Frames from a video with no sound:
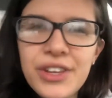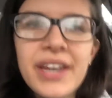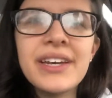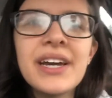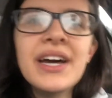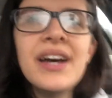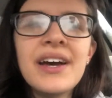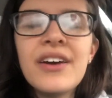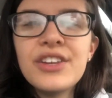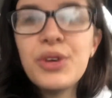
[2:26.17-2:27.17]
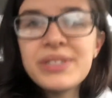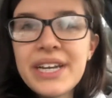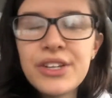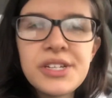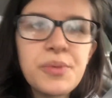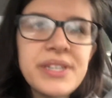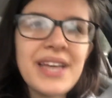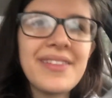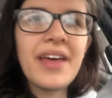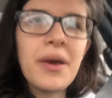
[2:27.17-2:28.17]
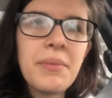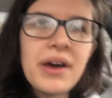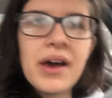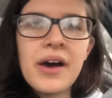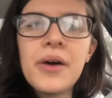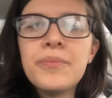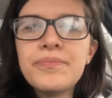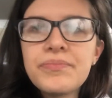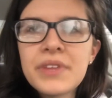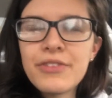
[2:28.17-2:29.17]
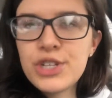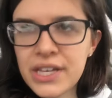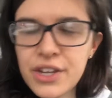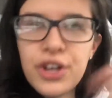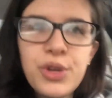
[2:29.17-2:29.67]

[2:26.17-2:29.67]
for the new attenders, we send them, um, if you check that you're a